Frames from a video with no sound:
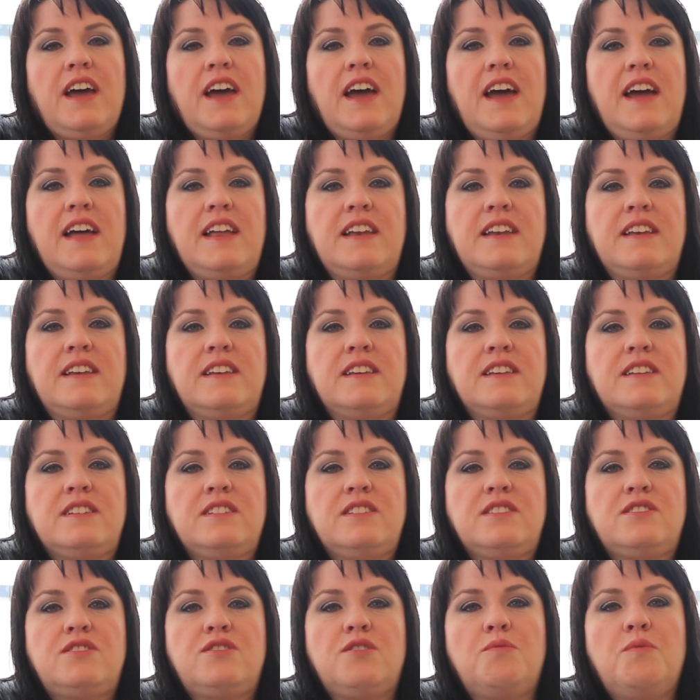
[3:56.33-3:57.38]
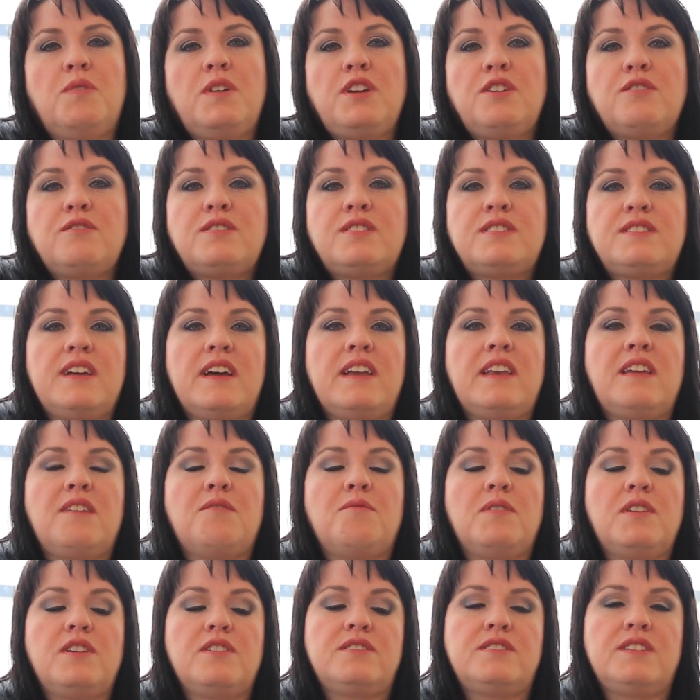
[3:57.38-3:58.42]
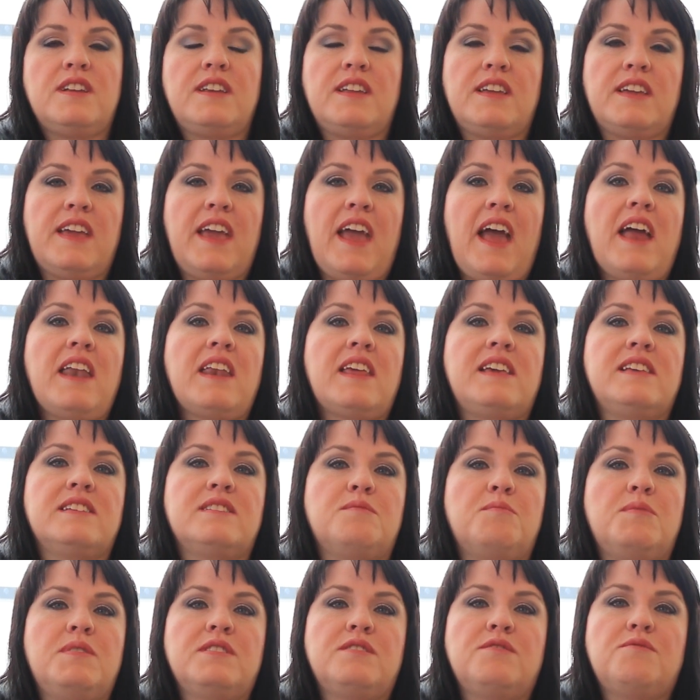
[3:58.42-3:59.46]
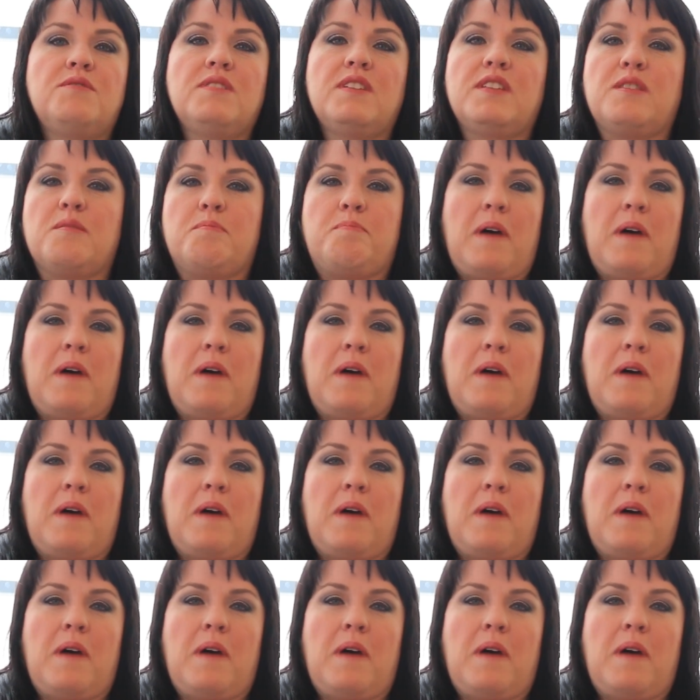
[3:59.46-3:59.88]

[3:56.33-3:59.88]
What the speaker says: And so what you study and what you study in catechism isn't really the